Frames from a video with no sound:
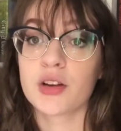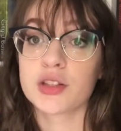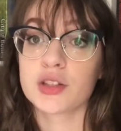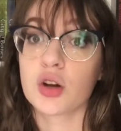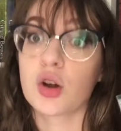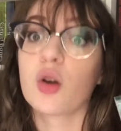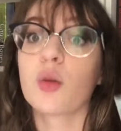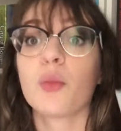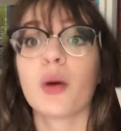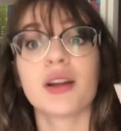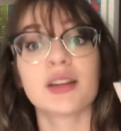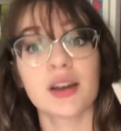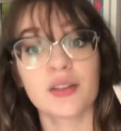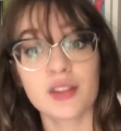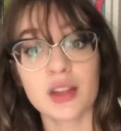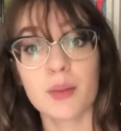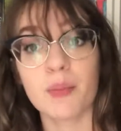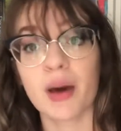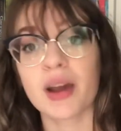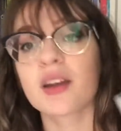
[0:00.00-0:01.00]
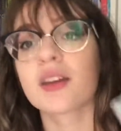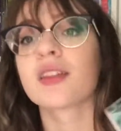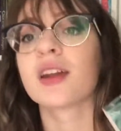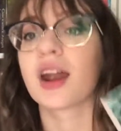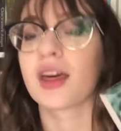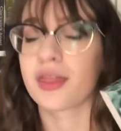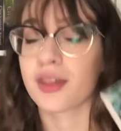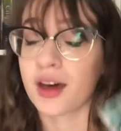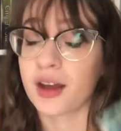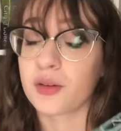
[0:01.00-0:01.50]
zone, but definitely better than I
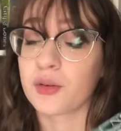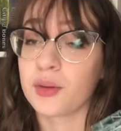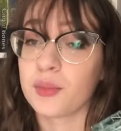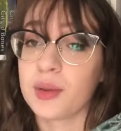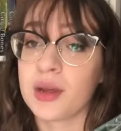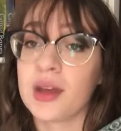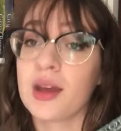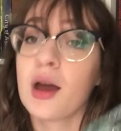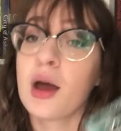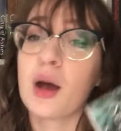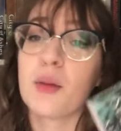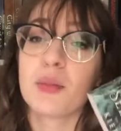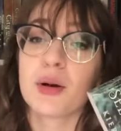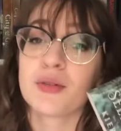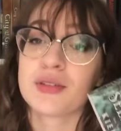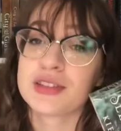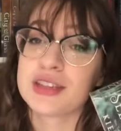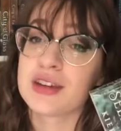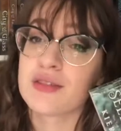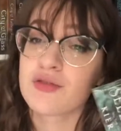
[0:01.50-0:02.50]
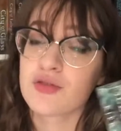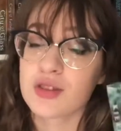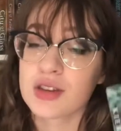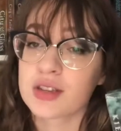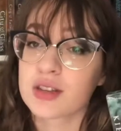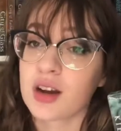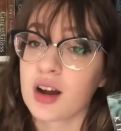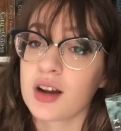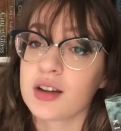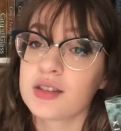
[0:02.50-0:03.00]
thought it would be, but received three
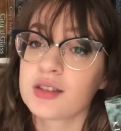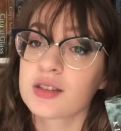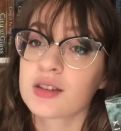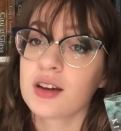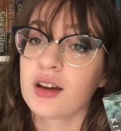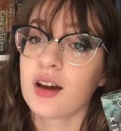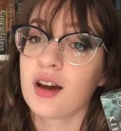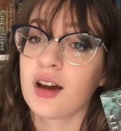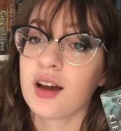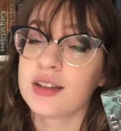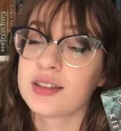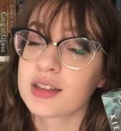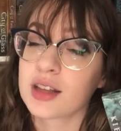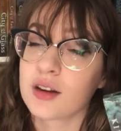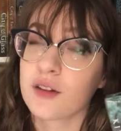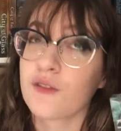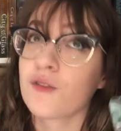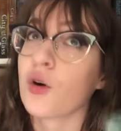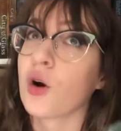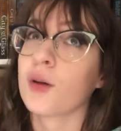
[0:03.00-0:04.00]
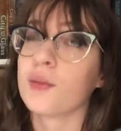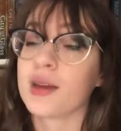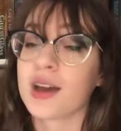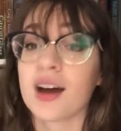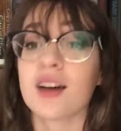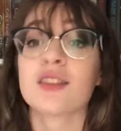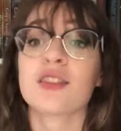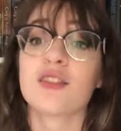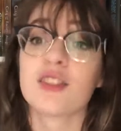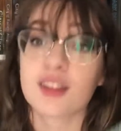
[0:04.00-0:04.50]
stars uh, instead of four
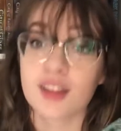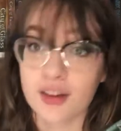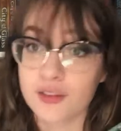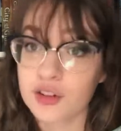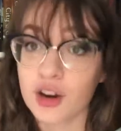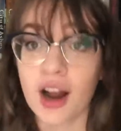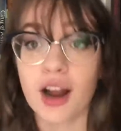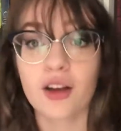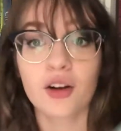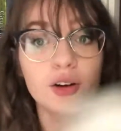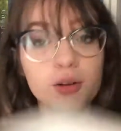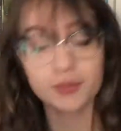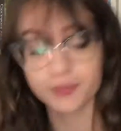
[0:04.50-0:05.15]
because of the love triangle.